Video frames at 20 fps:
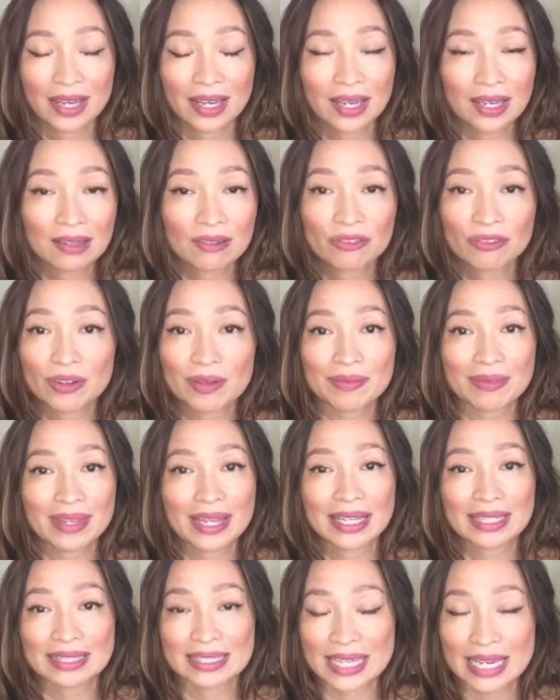And from
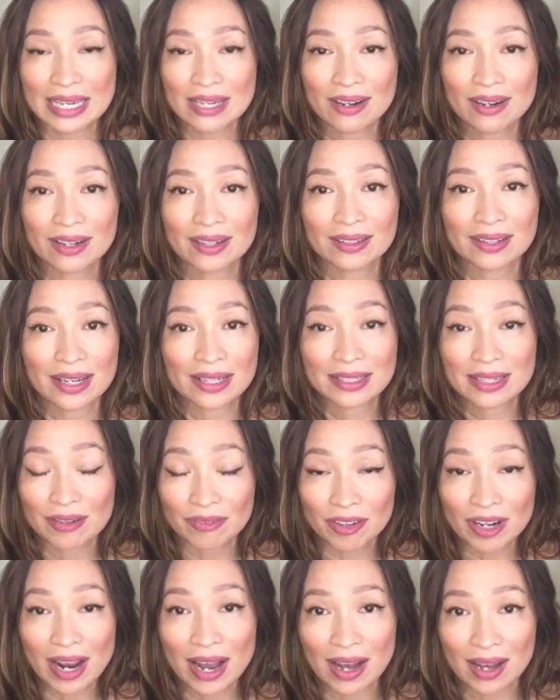that day on, I
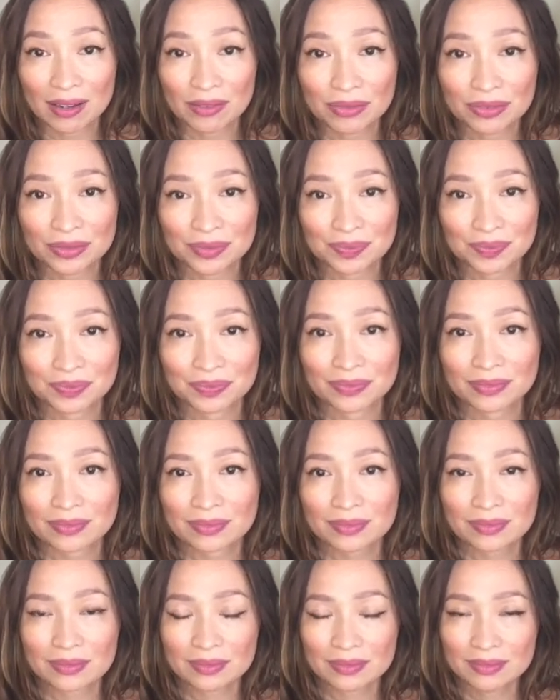never have.
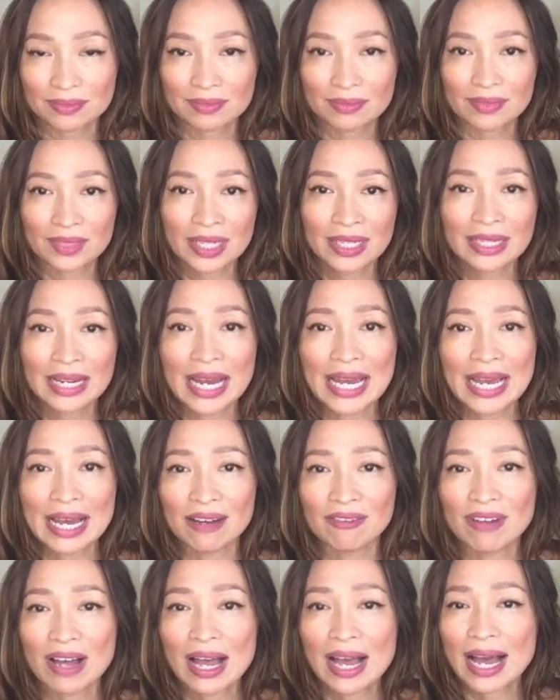And I
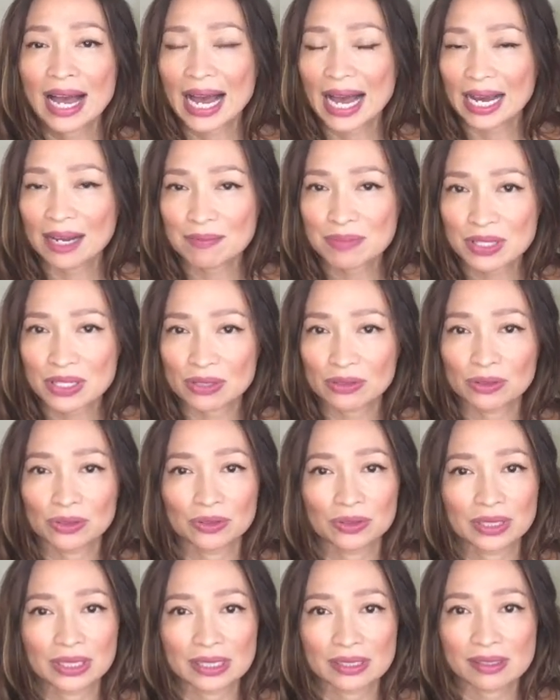have
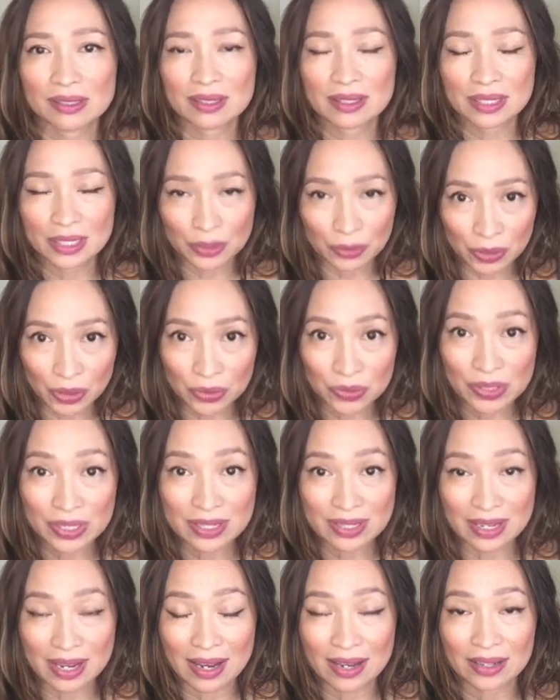absolutely zero
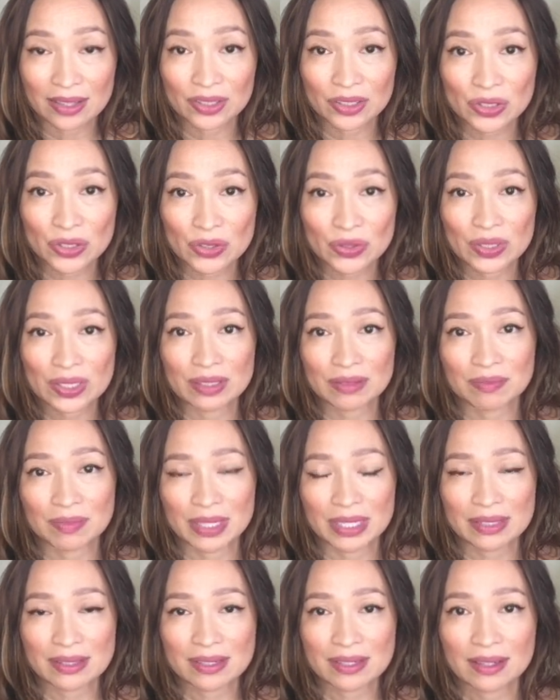desire to eat
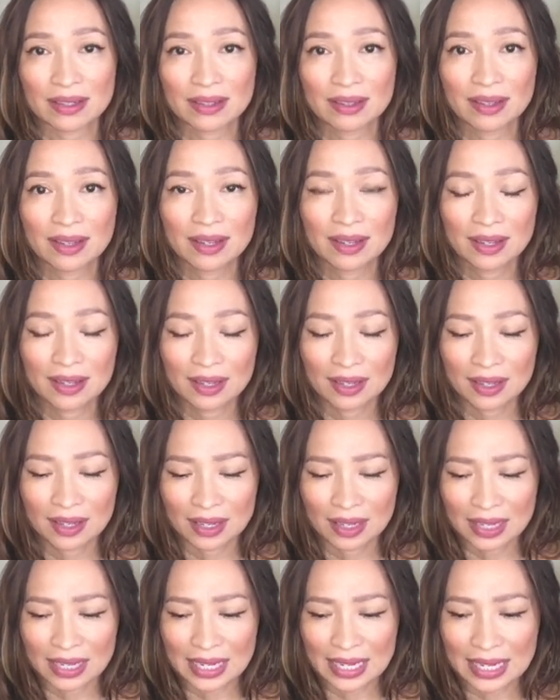meat.
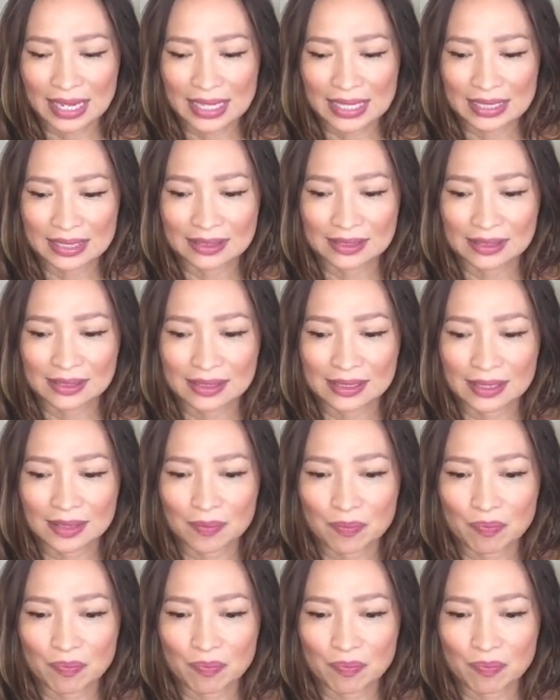And